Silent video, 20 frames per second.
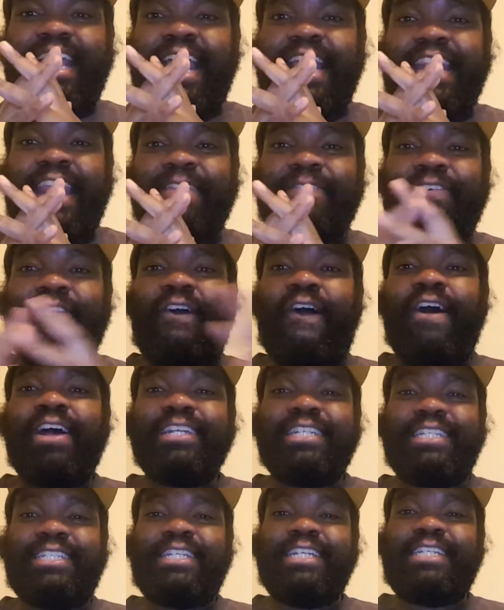And they've
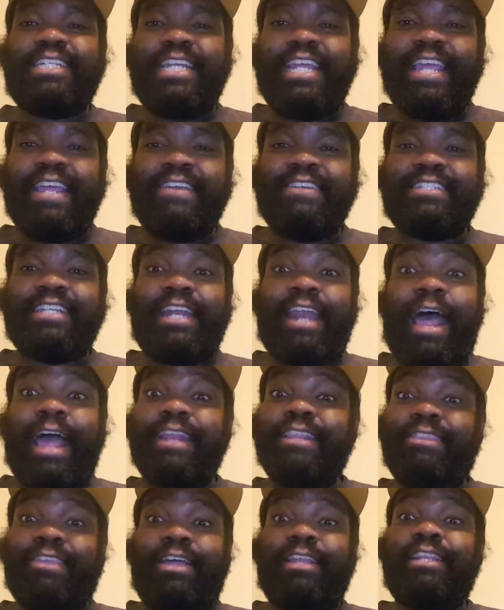lost to teams that
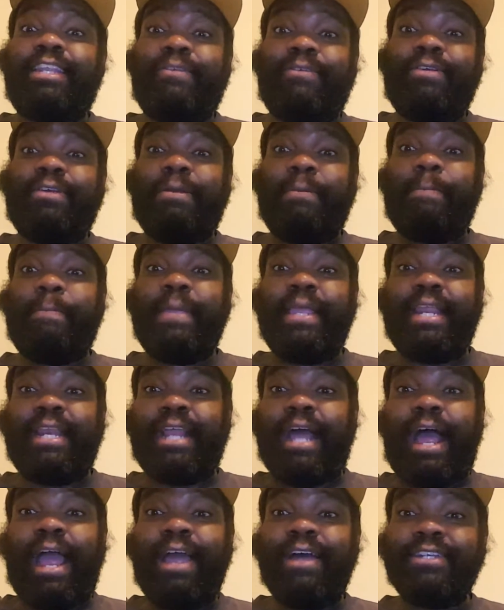I thought they were going to
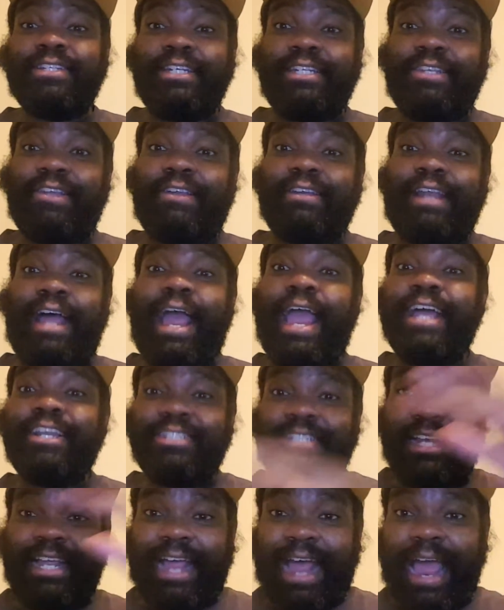beat. I
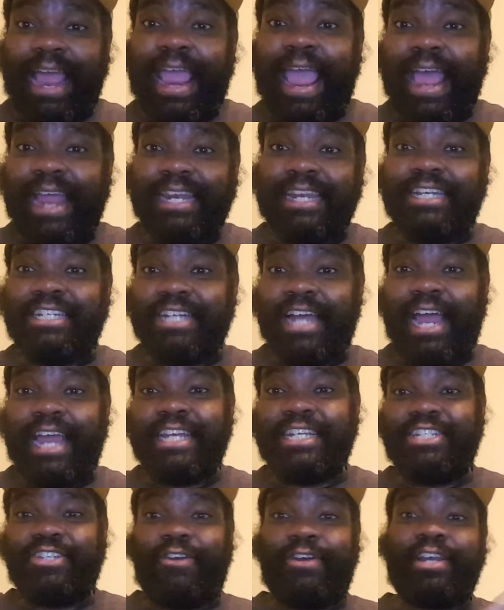had the
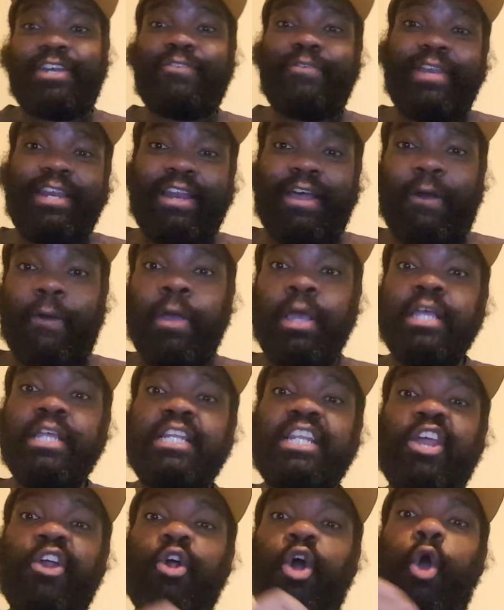Giants starting 3-0.
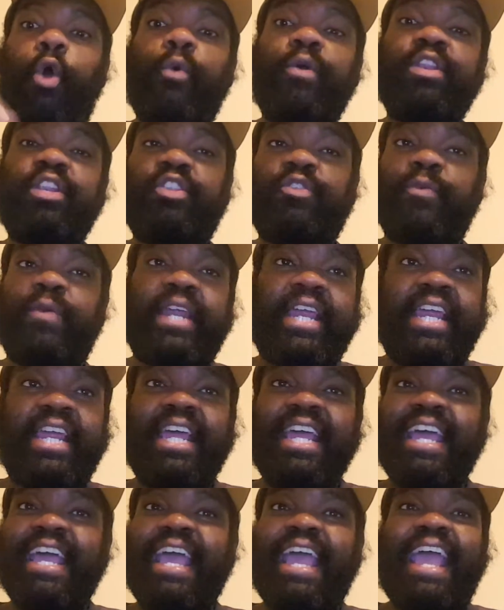They're
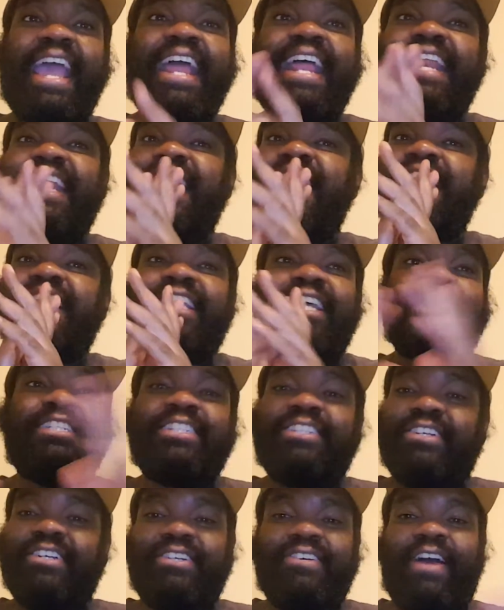0-3, and it
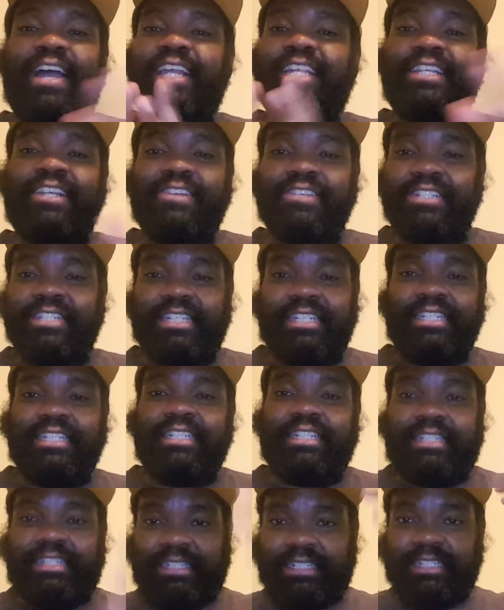doesn't look like there's
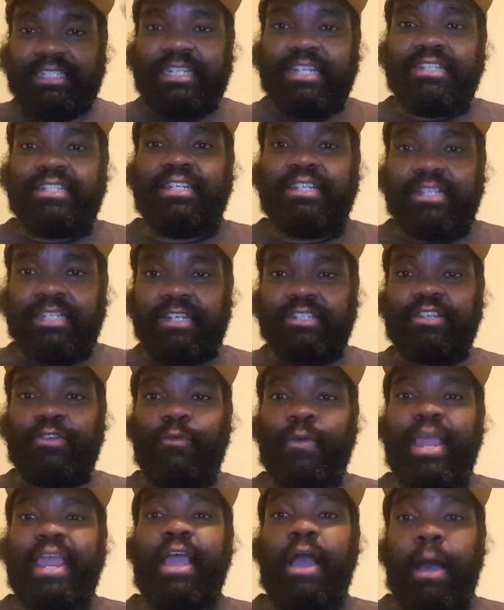a
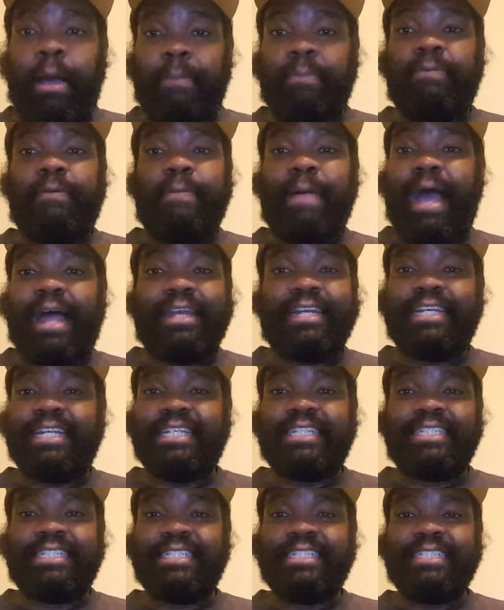way up from out of
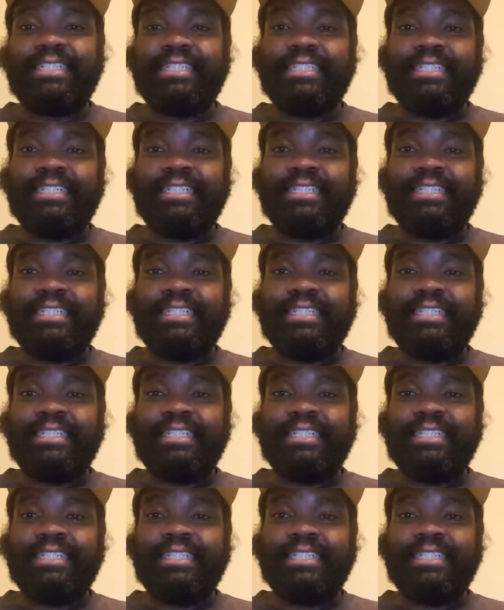this.